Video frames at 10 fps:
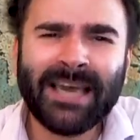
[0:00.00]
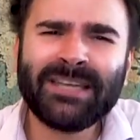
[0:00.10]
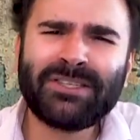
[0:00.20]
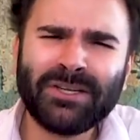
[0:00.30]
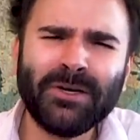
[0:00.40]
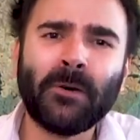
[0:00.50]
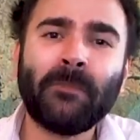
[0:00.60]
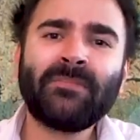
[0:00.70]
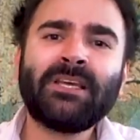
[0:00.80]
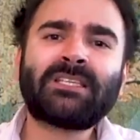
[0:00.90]
And
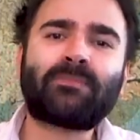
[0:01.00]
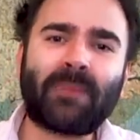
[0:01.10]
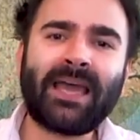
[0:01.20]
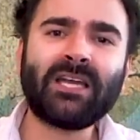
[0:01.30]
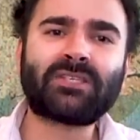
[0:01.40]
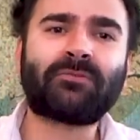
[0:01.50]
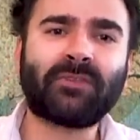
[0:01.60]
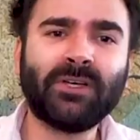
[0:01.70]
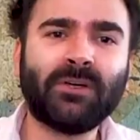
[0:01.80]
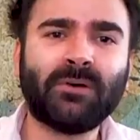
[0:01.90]
two, Spanish
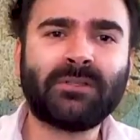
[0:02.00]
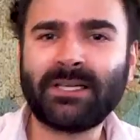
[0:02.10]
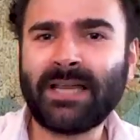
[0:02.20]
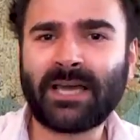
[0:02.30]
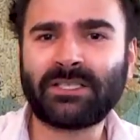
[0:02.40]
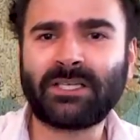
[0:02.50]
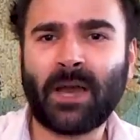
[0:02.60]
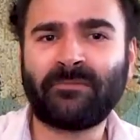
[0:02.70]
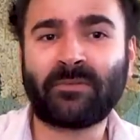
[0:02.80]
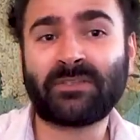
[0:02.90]
flu didn't actually
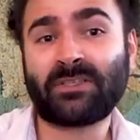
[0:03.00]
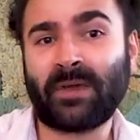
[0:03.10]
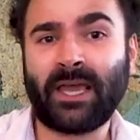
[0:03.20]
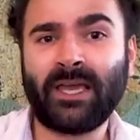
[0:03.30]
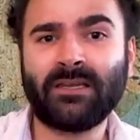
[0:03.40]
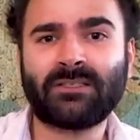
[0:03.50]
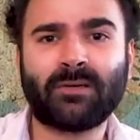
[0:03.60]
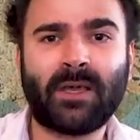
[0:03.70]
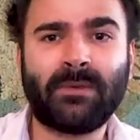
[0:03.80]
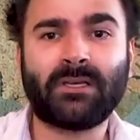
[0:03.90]
come from Spain,
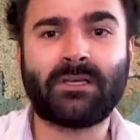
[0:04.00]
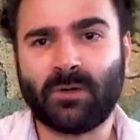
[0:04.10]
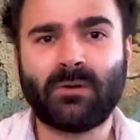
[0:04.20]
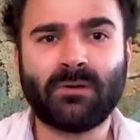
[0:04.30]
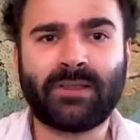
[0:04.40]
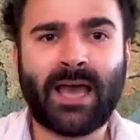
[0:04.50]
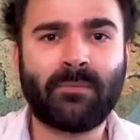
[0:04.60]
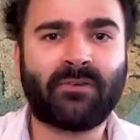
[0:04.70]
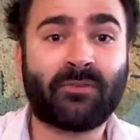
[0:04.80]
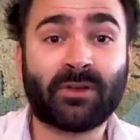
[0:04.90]
so maybe Google
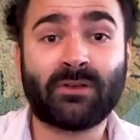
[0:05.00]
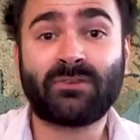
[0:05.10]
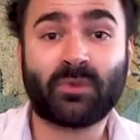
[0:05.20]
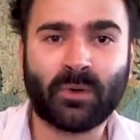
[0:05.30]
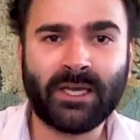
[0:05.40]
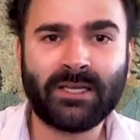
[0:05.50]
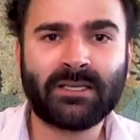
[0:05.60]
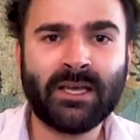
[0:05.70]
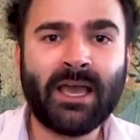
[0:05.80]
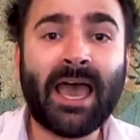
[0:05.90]
that before you
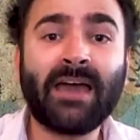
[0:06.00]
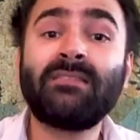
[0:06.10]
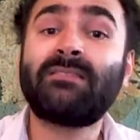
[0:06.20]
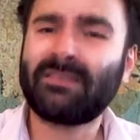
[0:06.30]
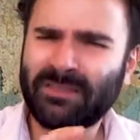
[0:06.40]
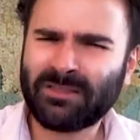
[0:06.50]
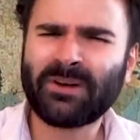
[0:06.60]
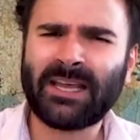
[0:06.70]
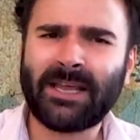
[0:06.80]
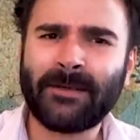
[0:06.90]
tweet. And the
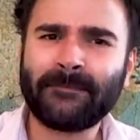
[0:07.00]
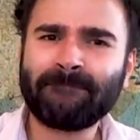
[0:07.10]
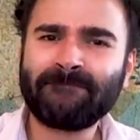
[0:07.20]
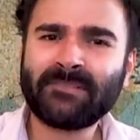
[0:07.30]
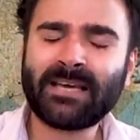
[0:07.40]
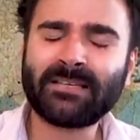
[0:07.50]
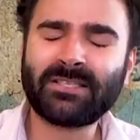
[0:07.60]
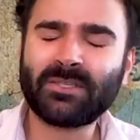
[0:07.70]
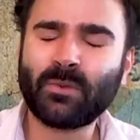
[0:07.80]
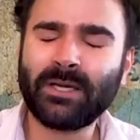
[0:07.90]
three, that
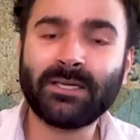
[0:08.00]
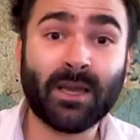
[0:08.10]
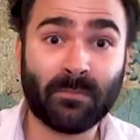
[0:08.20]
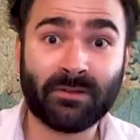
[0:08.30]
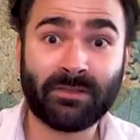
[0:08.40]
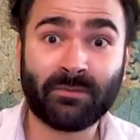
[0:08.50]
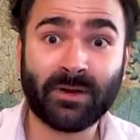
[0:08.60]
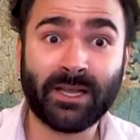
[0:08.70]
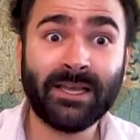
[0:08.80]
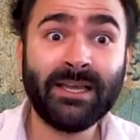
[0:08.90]
sweet number
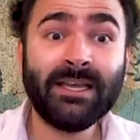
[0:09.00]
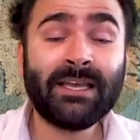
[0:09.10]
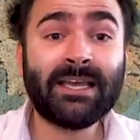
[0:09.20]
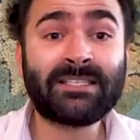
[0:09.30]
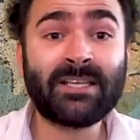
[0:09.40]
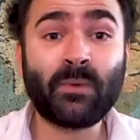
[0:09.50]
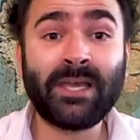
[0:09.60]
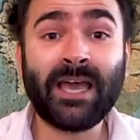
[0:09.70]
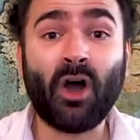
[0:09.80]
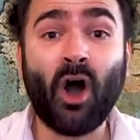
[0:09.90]
three, is that
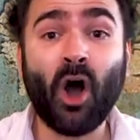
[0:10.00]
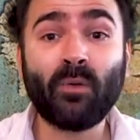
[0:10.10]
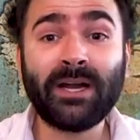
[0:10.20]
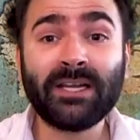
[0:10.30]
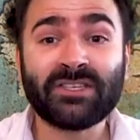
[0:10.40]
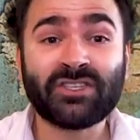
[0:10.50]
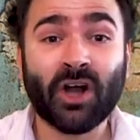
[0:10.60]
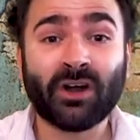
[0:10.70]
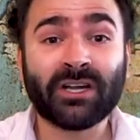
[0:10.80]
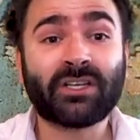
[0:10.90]
we had already
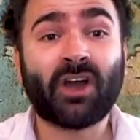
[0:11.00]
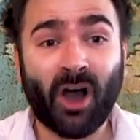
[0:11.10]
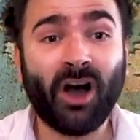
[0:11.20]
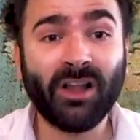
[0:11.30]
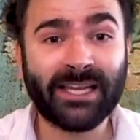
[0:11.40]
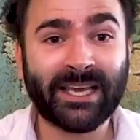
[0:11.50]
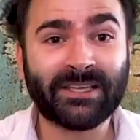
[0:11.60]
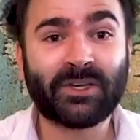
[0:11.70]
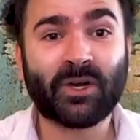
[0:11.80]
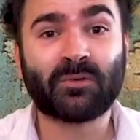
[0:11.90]
started calling
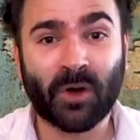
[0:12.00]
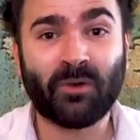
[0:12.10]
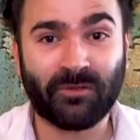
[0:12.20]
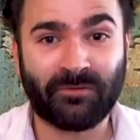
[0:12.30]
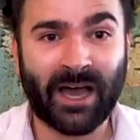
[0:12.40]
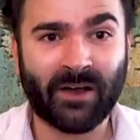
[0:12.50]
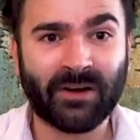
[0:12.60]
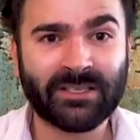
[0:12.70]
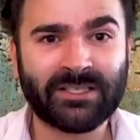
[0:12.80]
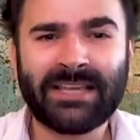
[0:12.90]
it
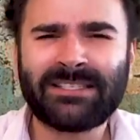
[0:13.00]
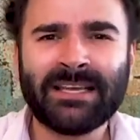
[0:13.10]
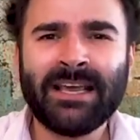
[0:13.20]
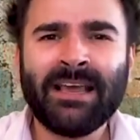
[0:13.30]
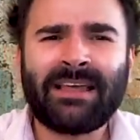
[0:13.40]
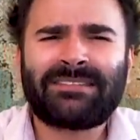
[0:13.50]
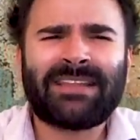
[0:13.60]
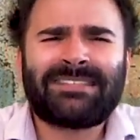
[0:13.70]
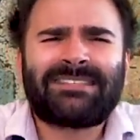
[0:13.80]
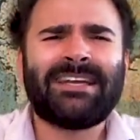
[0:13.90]
coronavirus. That's
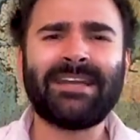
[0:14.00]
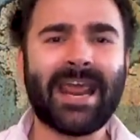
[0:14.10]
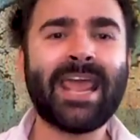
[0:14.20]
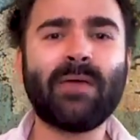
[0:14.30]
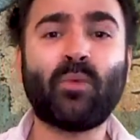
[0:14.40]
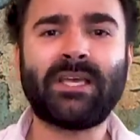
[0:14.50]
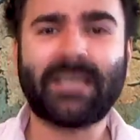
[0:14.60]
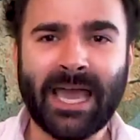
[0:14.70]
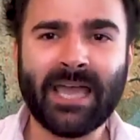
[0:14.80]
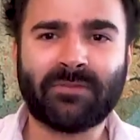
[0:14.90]
the name we
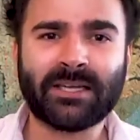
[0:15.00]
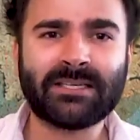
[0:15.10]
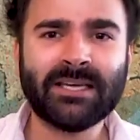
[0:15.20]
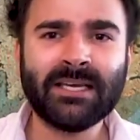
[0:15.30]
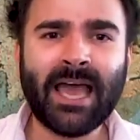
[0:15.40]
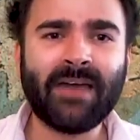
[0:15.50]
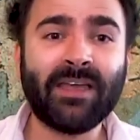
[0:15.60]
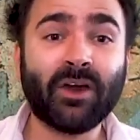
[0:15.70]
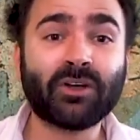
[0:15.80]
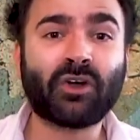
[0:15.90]
gave it. And
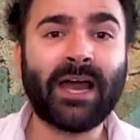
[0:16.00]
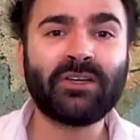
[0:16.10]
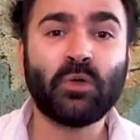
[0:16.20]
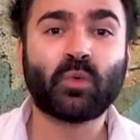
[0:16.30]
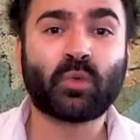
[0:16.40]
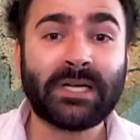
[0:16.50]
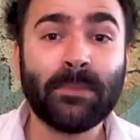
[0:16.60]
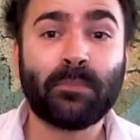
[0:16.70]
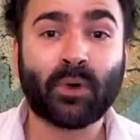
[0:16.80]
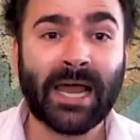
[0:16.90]
they are trying to
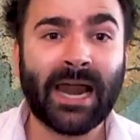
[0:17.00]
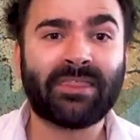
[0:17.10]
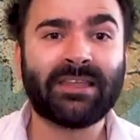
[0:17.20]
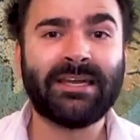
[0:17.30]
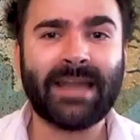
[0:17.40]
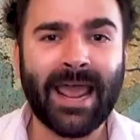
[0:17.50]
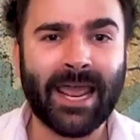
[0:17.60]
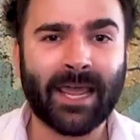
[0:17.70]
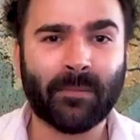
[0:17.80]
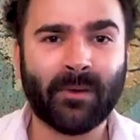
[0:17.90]
rebrand the
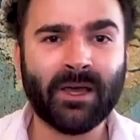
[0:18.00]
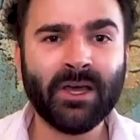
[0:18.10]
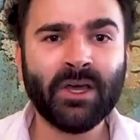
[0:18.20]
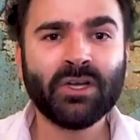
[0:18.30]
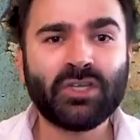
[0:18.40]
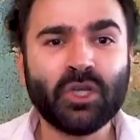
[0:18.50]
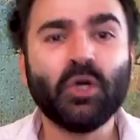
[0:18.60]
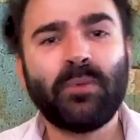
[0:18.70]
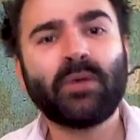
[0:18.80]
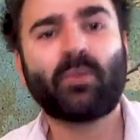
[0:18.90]
name
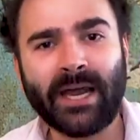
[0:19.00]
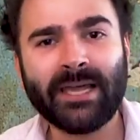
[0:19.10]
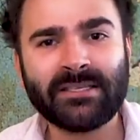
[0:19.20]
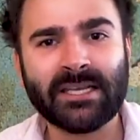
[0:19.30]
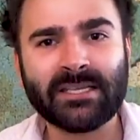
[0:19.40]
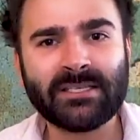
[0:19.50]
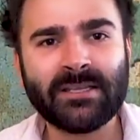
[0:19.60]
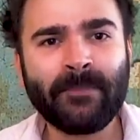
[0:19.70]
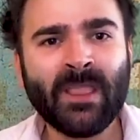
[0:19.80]
to be racist.